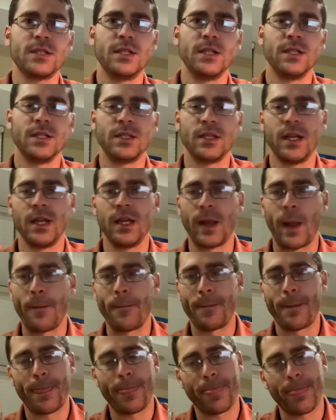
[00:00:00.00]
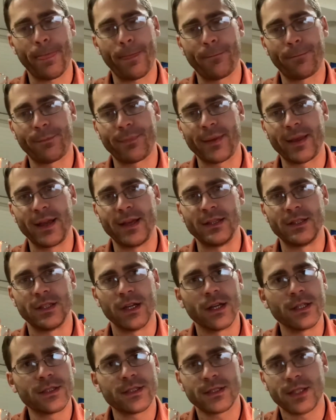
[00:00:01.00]
It
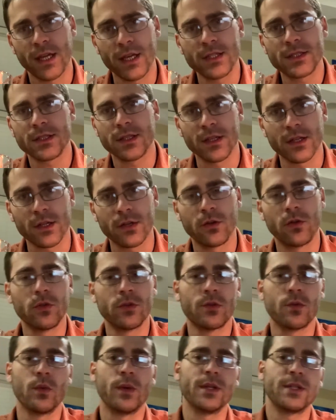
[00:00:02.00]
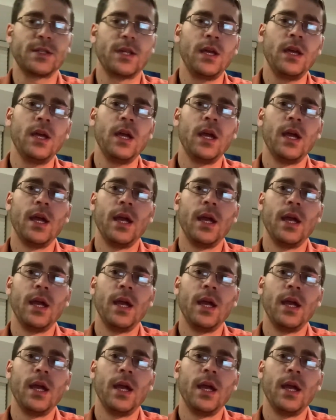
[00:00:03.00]
does taste like an older whiskey,